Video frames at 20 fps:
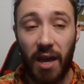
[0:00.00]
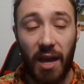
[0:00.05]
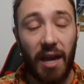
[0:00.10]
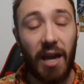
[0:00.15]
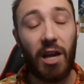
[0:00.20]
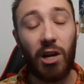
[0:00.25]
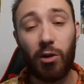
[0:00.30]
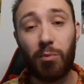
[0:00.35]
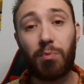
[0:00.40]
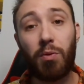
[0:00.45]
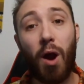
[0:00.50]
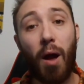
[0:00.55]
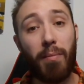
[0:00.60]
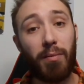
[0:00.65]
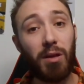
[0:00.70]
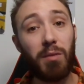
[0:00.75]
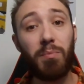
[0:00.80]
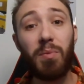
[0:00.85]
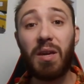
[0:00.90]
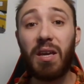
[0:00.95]
It'll
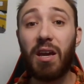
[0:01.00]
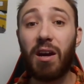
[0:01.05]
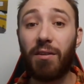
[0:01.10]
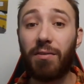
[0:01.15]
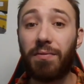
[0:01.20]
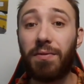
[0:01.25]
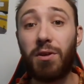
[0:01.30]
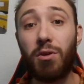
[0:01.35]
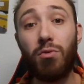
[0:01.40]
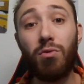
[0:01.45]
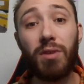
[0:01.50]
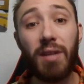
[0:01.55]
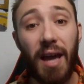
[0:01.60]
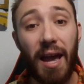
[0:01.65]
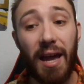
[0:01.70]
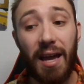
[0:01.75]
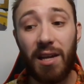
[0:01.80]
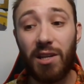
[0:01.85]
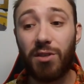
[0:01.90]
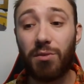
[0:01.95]
probably be a few
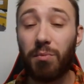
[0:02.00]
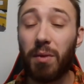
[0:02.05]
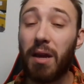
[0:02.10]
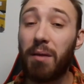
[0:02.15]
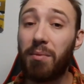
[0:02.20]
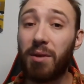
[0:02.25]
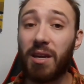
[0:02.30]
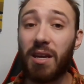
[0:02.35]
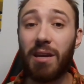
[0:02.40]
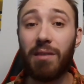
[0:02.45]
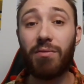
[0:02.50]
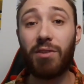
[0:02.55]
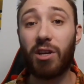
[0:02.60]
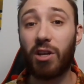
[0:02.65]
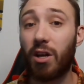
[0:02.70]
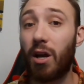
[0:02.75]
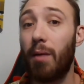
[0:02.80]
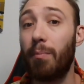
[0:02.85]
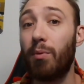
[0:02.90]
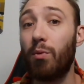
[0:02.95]
days, maybe even a
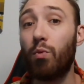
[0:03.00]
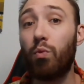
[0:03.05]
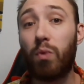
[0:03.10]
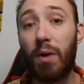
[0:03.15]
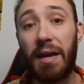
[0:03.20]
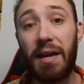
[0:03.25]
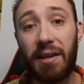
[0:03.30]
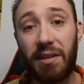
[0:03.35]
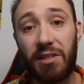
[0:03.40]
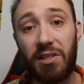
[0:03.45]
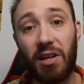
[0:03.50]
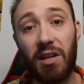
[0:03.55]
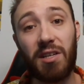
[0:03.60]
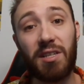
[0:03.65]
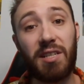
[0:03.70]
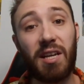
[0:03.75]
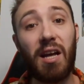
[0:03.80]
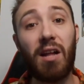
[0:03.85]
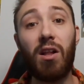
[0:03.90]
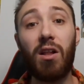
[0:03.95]
couple weeks,
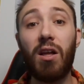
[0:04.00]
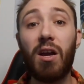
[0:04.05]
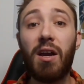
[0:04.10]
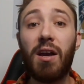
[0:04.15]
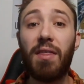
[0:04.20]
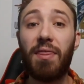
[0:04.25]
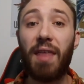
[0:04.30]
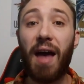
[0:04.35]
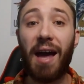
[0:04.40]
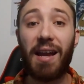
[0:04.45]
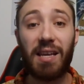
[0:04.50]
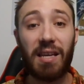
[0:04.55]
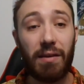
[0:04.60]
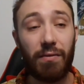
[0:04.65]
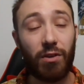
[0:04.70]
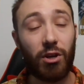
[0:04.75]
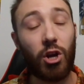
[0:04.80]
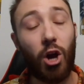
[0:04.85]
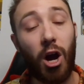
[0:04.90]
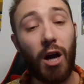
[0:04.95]
until that
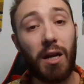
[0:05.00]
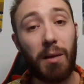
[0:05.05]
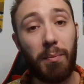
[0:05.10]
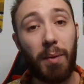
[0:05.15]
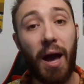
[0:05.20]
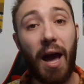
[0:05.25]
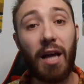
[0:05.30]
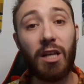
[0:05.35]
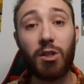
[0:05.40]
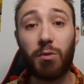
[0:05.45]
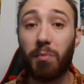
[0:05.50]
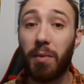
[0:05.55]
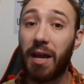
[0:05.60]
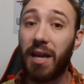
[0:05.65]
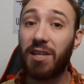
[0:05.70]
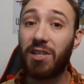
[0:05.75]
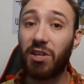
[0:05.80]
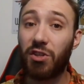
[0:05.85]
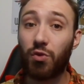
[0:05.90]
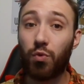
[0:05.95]
Evocati patch
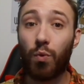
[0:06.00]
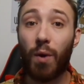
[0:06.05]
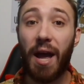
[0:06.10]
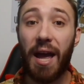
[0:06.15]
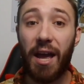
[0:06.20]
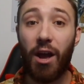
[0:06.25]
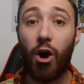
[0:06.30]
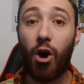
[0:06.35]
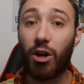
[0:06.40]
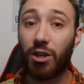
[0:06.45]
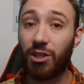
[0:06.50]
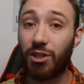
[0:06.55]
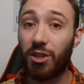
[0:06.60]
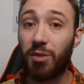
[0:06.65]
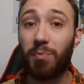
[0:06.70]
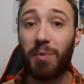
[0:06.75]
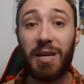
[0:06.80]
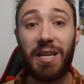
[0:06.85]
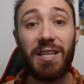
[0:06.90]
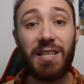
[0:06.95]
makes its way onto the
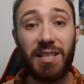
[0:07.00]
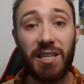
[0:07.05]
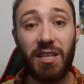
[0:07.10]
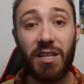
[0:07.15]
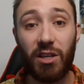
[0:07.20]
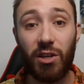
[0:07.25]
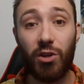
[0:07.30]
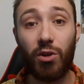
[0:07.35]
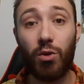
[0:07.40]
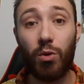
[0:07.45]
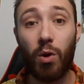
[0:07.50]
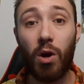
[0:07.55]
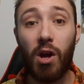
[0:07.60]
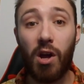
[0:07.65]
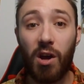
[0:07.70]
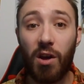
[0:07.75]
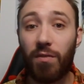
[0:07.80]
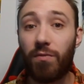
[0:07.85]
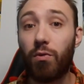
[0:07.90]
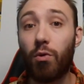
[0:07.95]
PTU
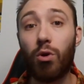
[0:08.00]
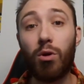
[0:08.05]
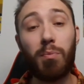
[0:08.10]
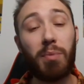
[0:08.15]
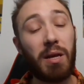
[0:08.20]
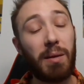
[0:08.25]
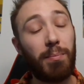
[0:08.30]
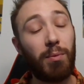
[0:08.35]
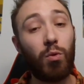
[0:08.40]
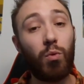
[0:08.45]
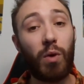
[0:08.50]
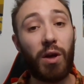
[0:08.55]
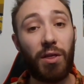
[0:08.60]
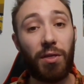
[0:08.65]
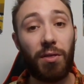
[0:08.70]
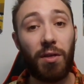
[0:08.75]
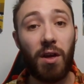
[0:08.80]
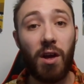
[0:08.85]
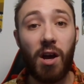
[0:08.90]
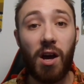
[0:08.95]
for people
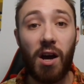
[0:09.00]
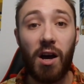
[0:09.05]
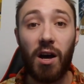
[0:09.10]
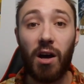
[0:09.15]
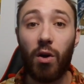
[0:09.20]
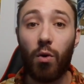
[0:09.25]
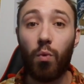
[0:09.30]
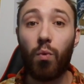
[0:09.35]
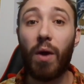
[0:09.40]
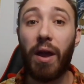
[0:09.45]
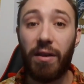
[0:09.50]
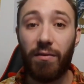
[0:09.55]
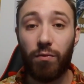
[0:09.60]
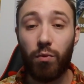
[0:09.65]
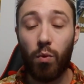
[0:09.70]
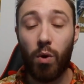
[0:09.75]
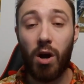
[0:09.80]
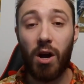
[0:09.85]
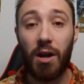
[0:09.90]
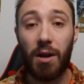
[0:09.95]
with Wave
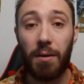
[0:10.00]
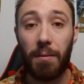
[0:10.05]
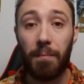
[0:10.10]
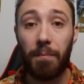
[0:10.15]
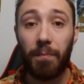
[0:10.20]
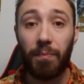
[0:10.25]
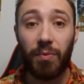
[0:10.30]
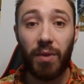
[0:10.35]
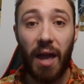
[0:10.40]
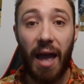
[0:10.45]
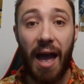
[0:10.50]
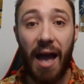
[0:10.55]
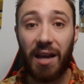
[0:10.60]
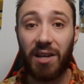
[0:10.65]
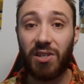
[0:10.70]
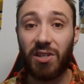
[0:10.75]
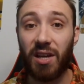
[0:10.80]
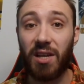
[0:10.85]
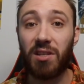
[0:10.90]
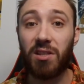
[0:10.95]
1
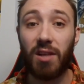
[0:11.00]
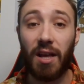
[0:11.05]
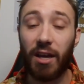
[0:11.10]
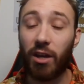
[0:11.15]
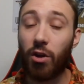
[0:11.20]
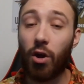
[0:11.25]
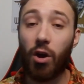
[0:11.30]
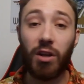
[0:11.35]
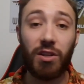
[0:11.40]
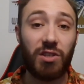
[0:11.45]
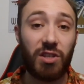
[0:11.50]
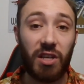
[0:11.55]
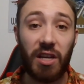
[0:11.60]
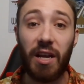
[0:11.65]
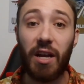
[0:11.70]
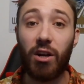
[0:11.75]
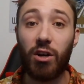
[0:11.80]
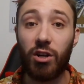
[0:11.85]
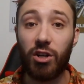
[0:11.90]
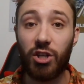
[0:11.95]
access, like
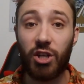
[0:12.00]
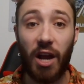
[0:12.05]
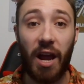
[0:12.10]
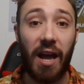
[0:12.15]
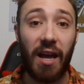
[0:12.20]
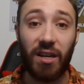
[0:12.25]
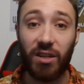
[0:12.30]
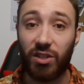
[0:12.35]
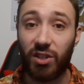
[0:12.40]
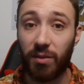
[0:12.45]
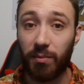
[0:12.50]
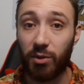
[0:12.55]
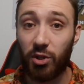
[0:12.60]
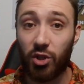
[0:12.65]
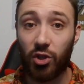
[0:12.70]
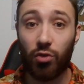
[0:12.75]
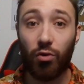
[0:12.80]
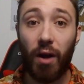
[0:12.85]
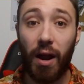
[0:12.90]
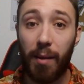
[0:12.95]
concierge and
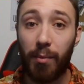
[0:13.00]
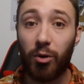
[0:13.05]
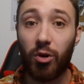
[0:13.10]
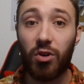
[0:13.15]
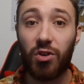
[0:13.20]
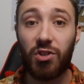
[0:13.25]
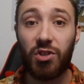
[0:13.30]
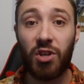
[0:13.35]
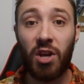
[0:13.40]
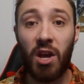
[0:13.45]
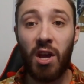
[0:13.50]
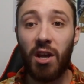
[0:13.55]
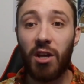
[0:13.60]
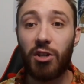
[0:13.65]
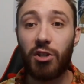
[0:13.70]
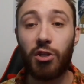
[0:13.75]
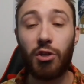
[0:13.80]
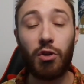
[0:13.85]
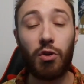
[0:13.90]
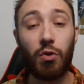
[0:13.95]
subscribers,
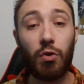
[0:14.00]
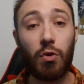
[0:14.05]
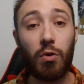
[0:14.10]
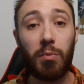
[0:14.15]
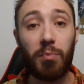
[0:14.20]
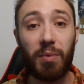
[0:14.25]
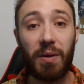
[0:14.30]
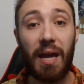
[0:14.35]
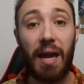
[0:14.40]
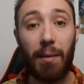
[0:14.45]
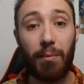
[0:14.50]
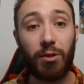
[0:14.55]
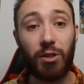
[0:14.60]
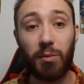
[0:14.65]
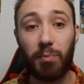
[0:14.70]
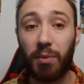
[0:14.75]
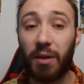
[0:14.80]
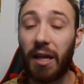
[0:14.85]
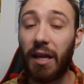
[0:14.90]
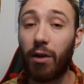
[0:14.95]
to be able to
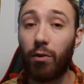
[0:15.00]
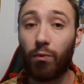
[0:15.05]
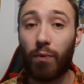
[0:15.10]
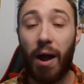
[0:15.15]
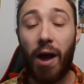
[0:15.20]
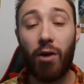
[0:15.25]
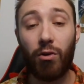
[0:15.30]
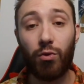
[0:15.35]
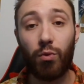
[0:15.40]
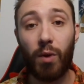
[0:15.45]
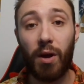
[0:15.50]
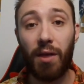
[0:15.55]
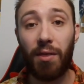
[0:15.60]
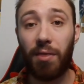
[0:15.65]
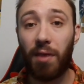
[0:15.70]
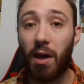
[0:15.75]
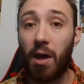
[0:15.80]
play around with.